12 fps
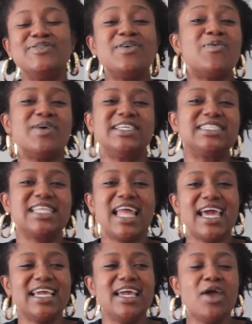Do you know what it's
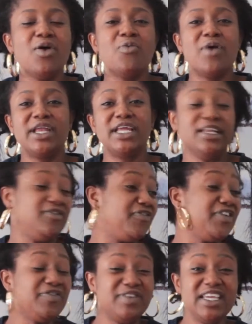like when in
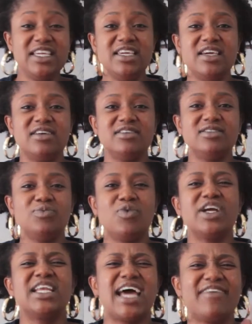50 years
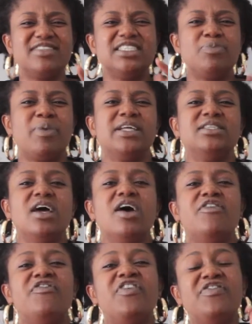we're going to have to spend
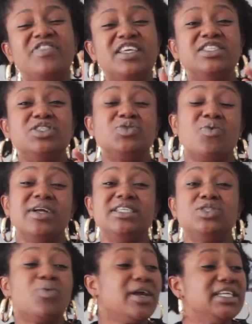
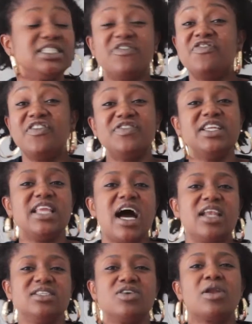$20 to
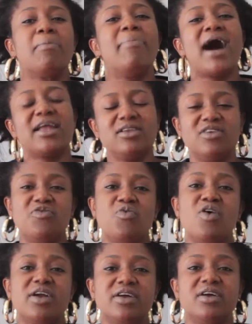$50 on a bottle of
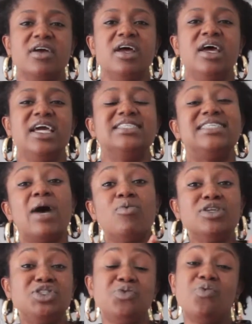water? Is
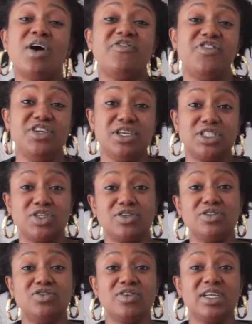that what you want for your
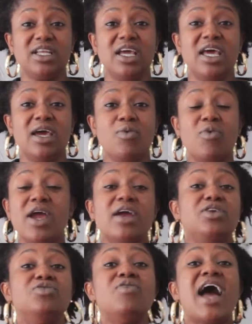children?
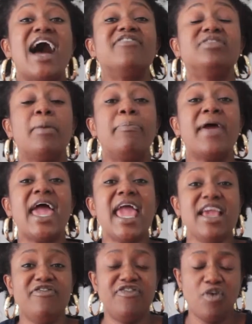Where you have to
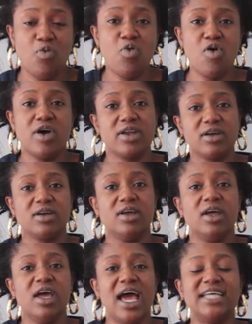pay for water,
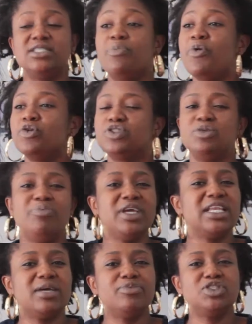as opposed to
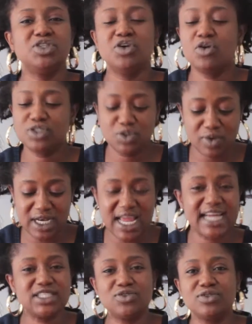being able to go to a
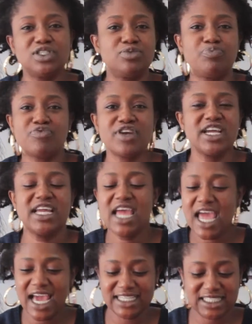natural spring
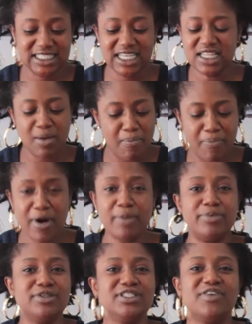and see the
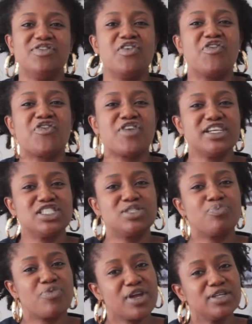bubbles of the fresh
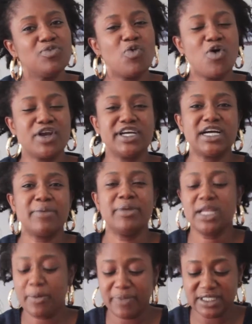spring water
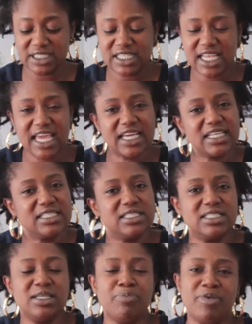coming up and taking a
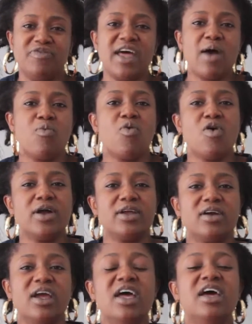sip of that
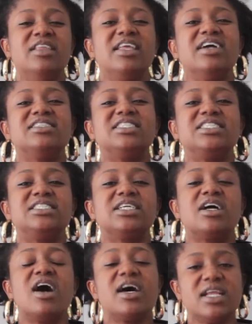water. They're
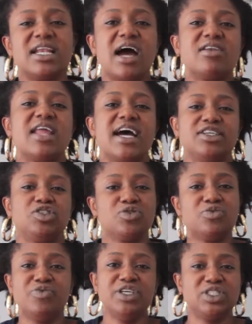cutting our
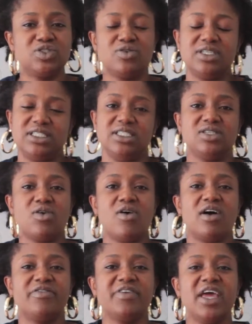natural resources
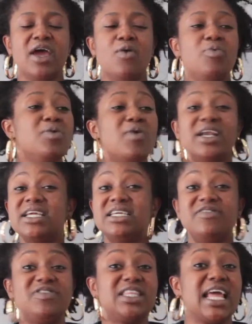off. We want to
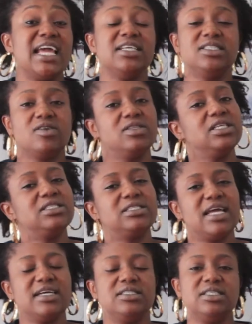give thanks on this
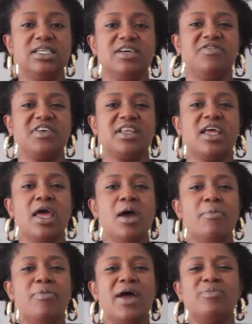Thanksgiving,
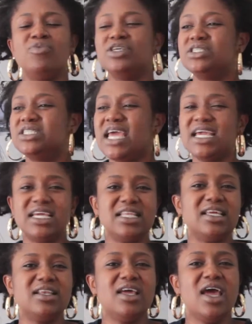and we're
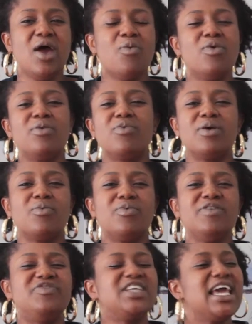taking it.
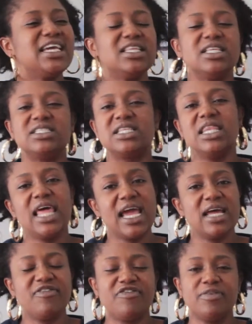We've taken this
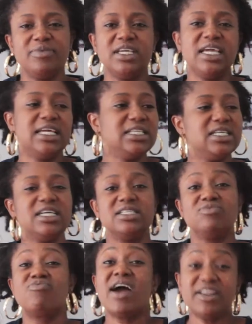land from the
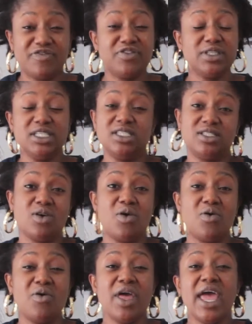Indian, rightfully
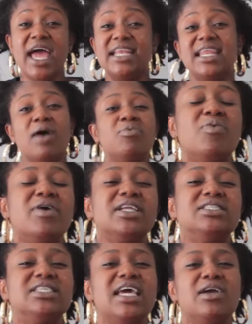so, and we
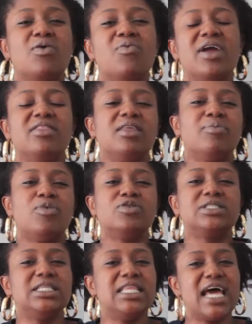want to take away the
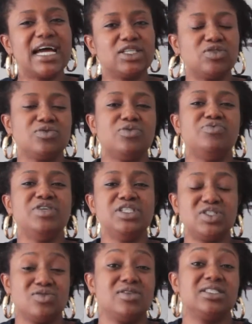most natural
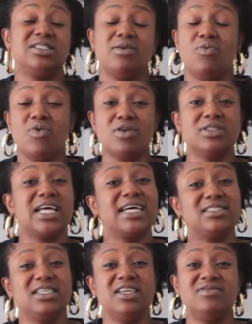resource the world
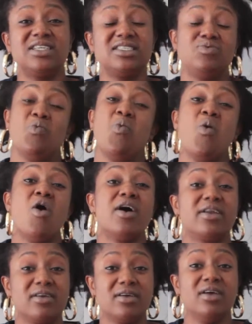has to give to us,
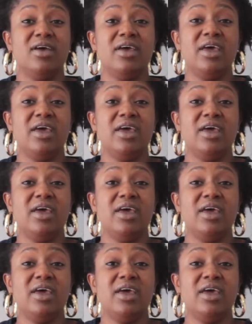water.